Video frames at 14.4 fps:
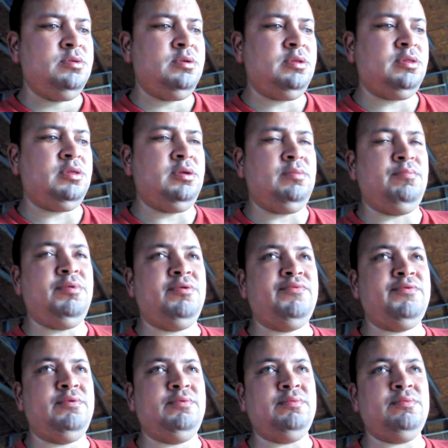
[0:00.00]
I'm seeing both of
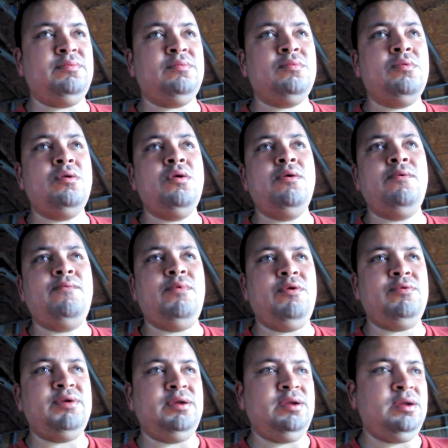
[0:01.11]
them
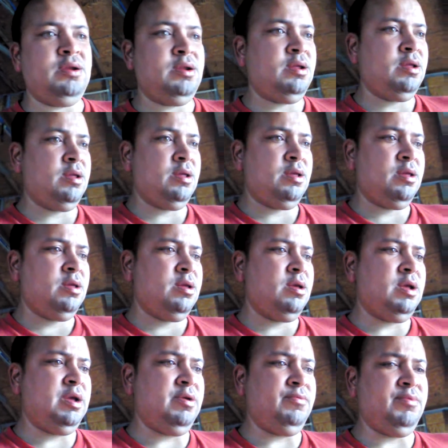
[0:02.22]
walking
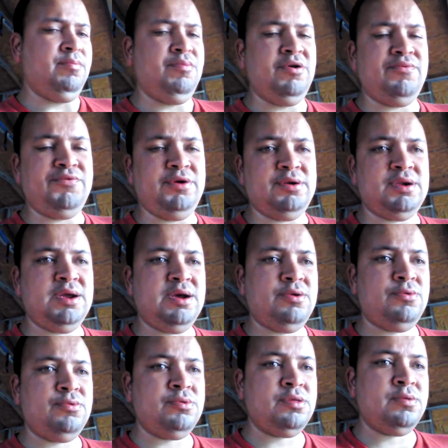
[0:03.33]
out with both of the
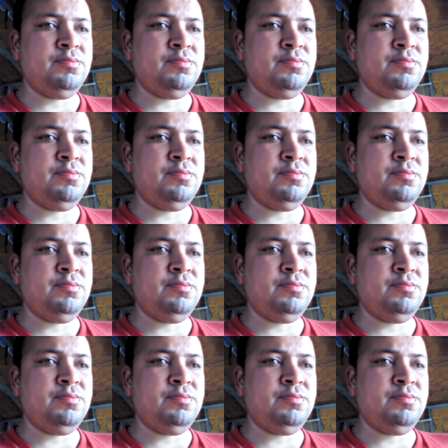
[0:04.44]
titles.